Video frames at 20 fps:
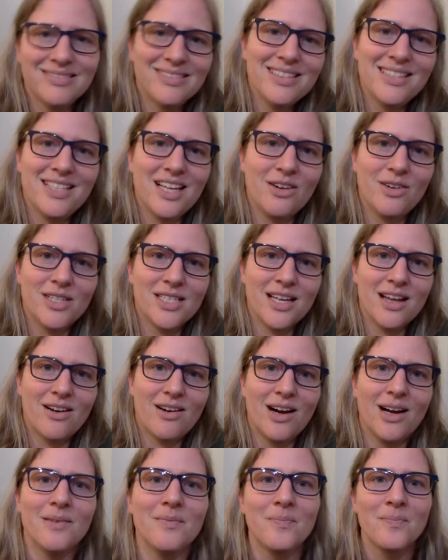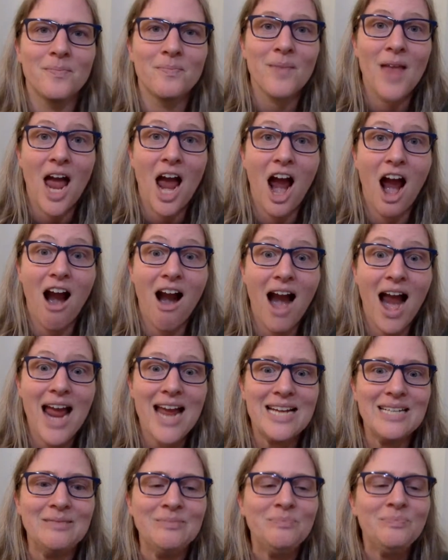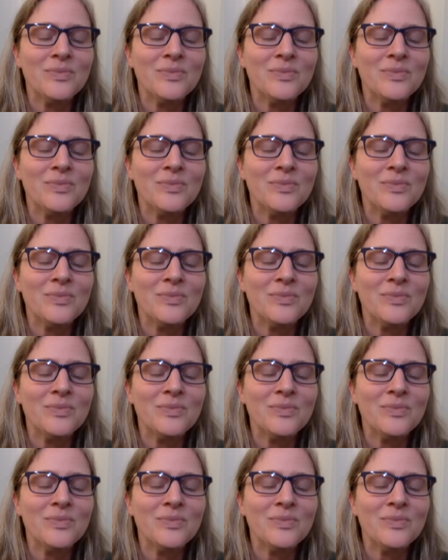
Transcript: etc., etc. All right.